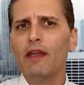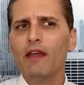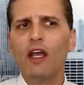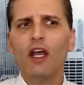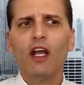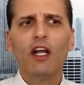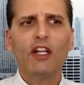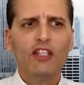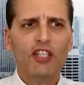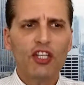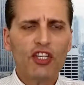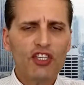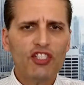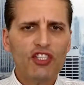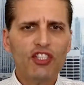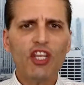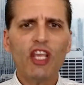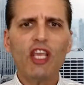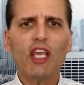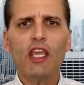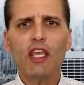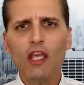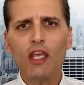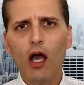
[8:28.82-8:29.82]
the
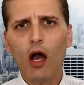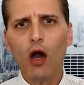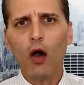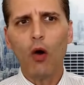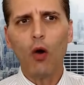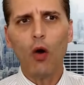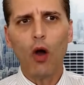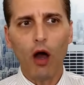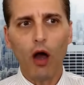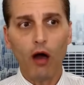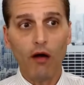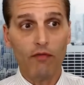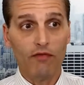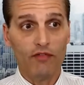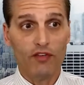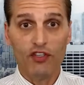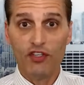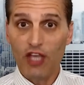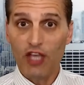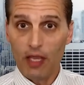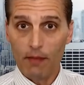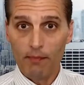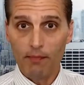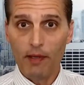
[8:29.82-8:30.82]
CEO of
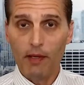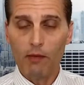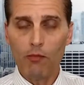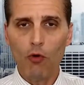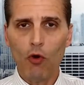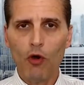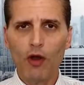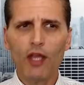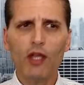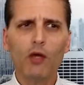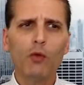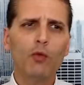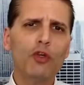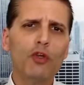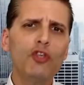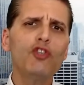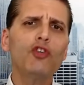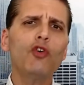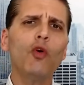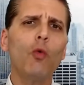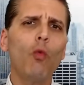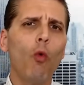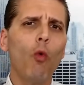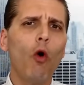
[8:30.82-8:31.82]
JP Morgan, would you
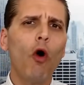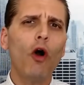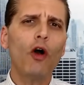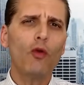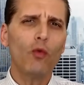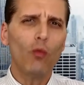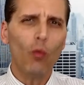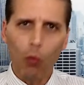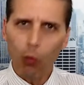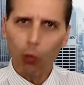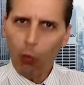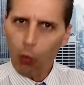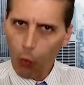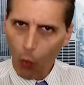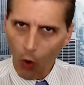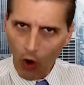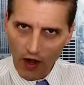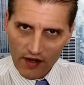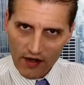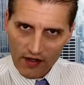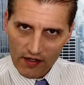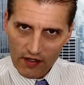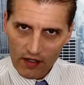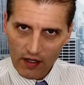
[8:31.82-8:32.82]
want
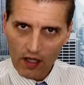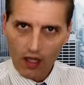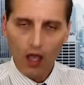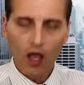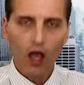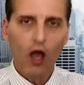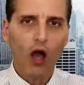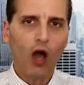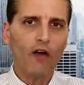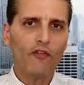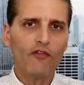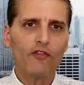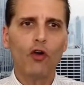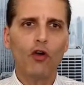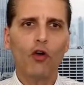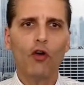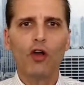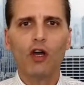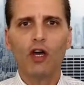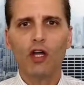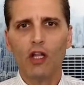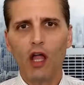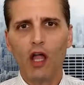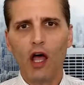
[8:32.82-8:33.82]
one of your
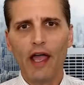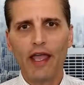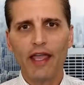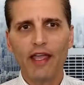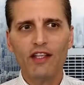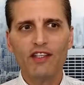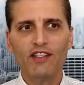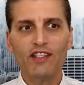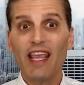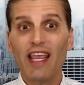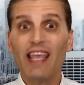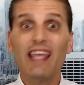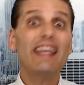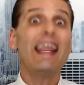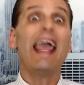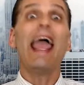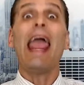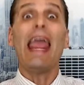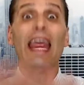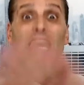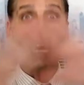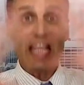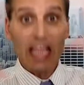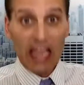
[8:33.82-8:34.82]
clients in
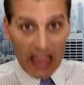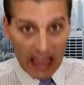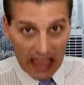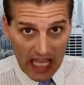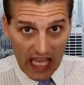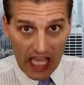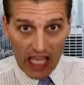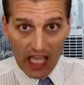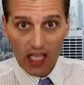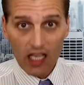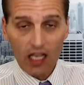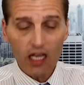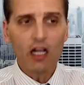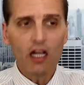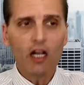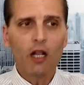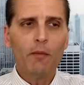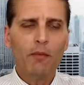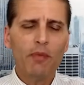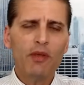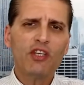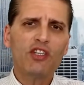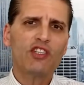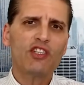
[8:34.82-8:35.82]
anything
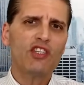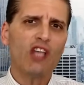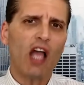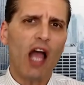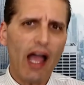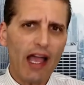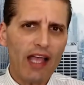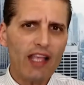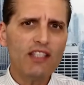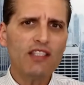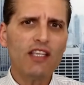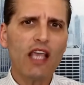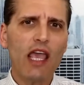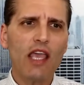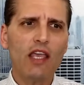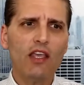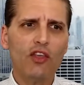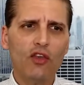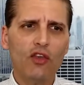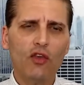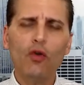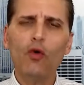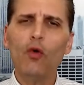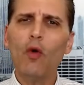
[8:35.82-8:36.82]
besides a
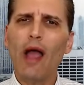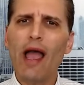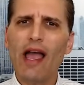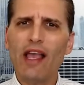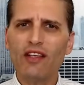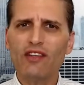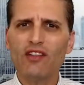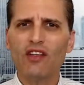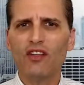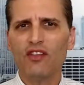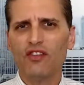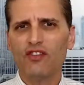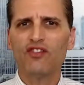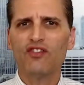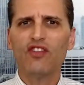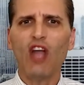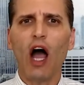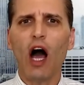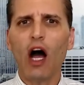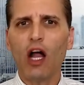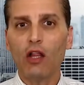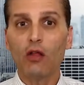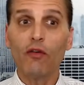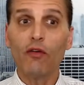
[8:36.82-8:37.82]
US
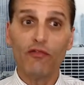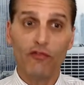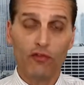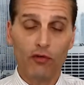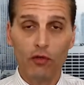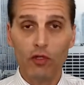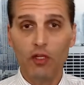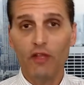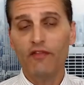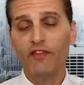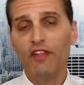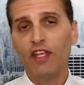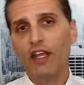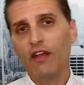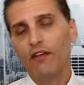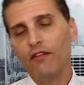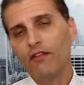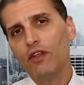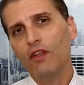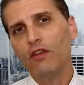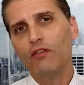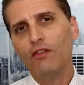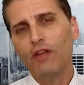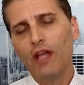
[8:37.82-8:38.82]
dollar if you lived here in the
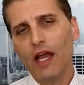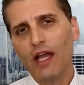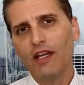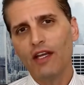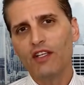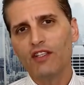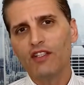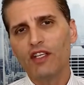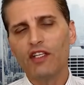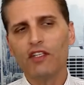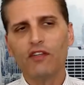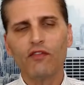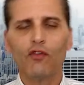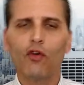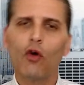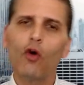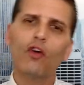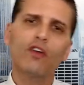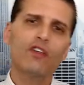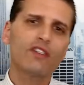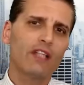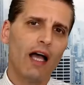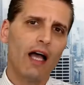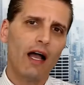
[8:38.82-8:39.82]
United States? Of
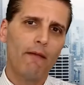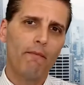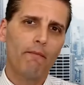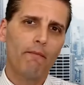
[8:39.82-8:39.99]
course not.